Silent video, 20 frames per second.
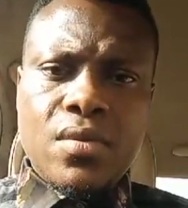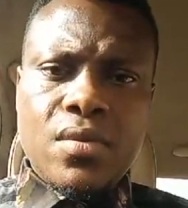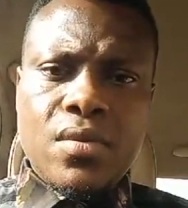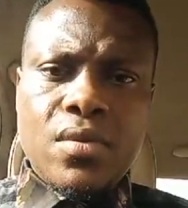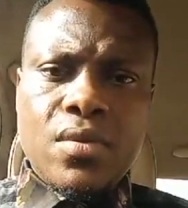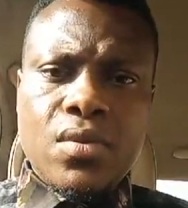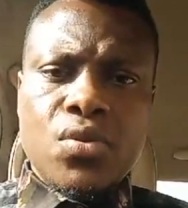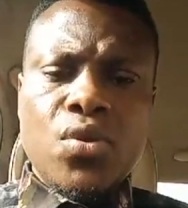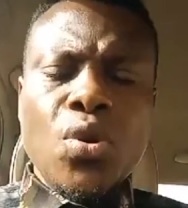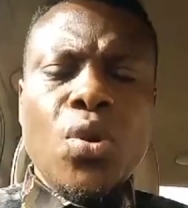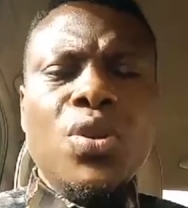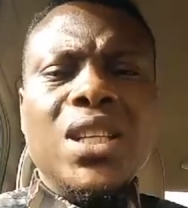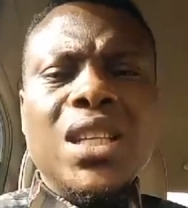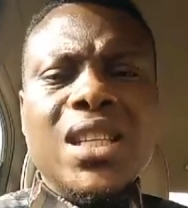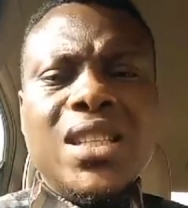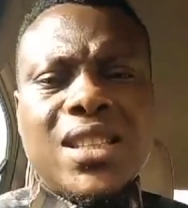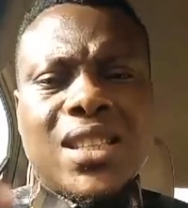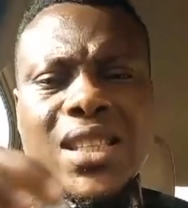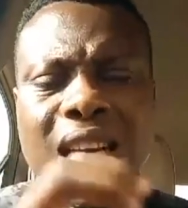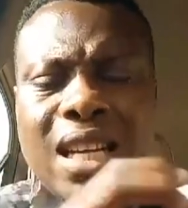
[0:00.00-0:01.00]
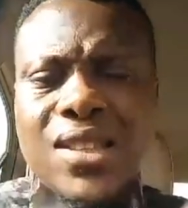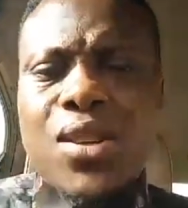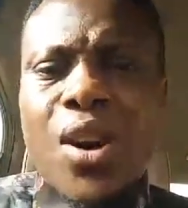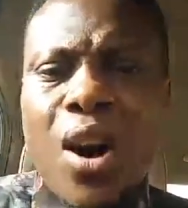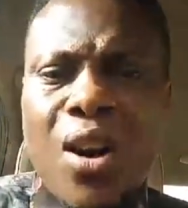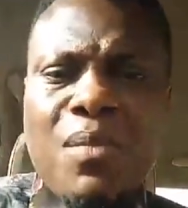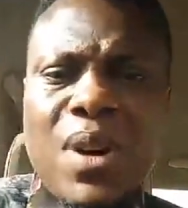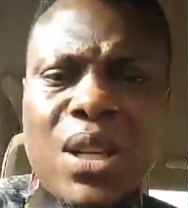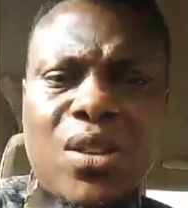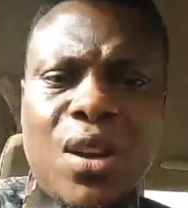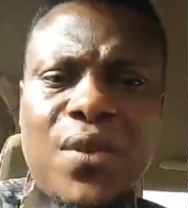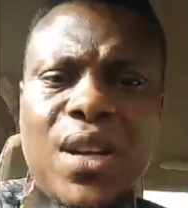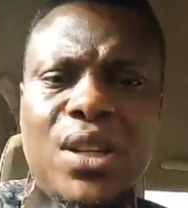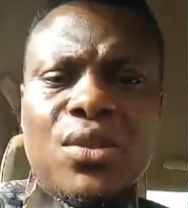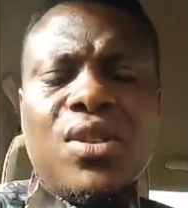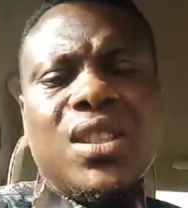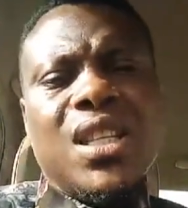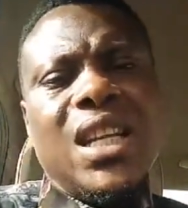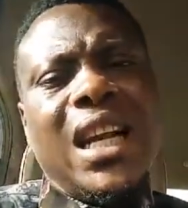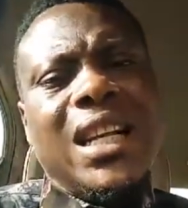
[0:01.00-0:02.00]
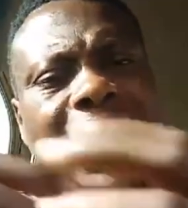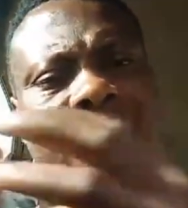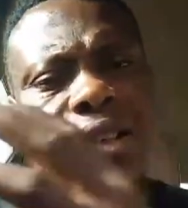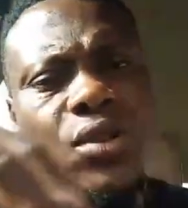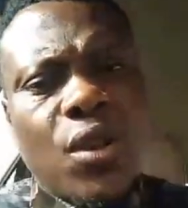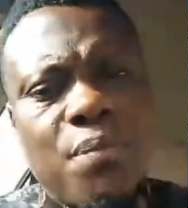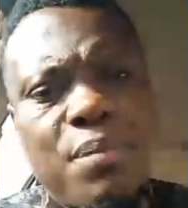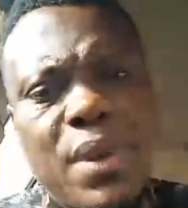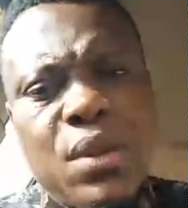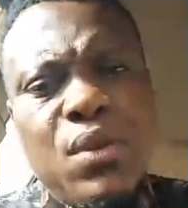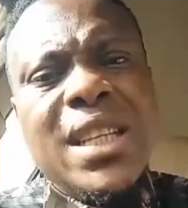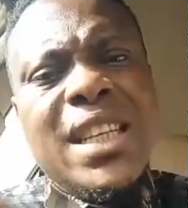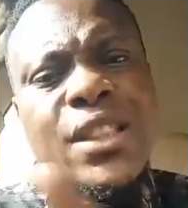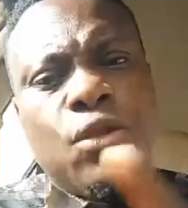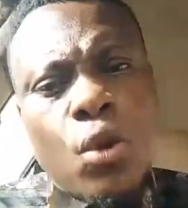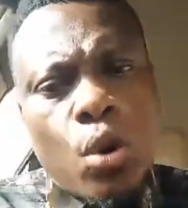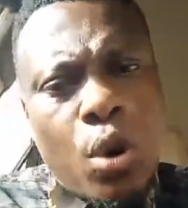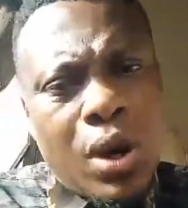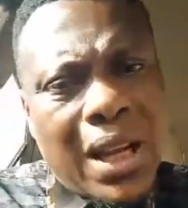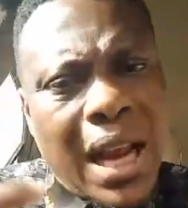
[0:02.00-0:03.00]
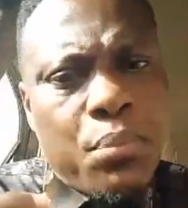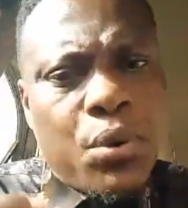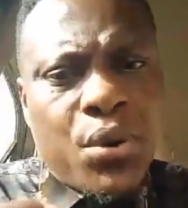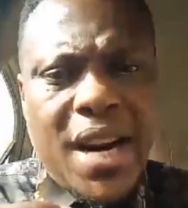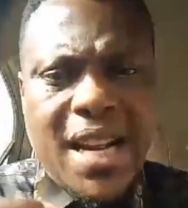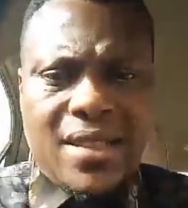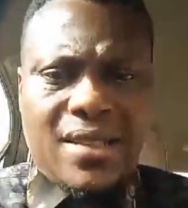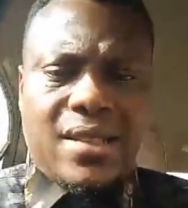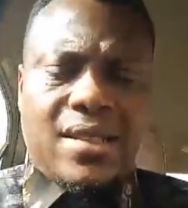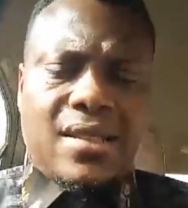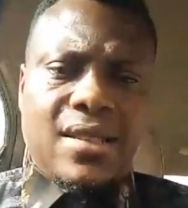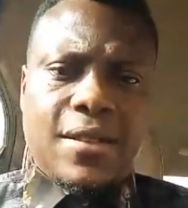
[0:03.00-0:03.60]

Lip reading: So the state government of Edo State and that of Benue need to collaborate.